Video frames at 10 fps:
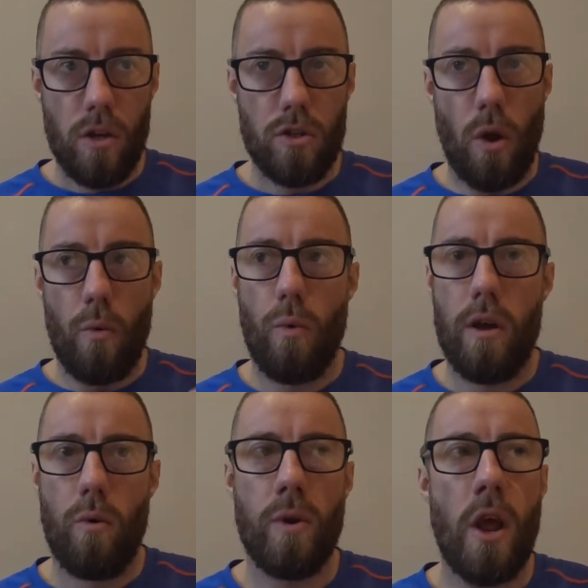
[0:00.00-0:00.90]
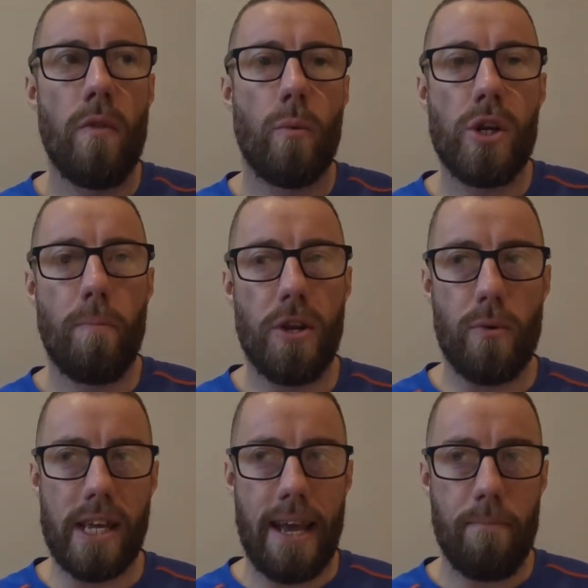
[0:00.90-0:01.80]
so we know that we should be
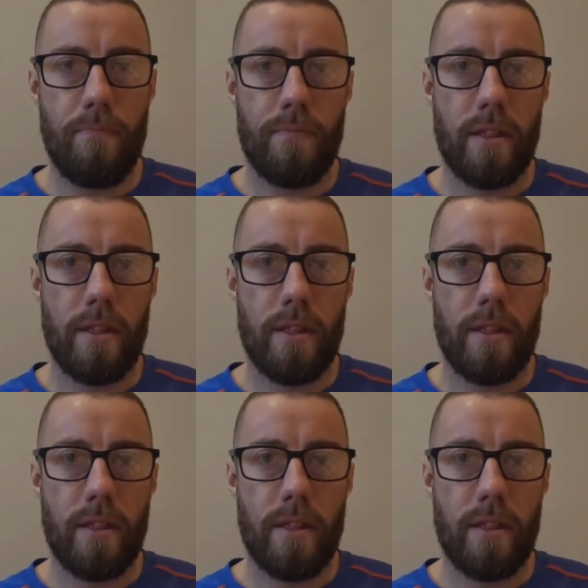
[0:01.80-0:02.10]
doing it.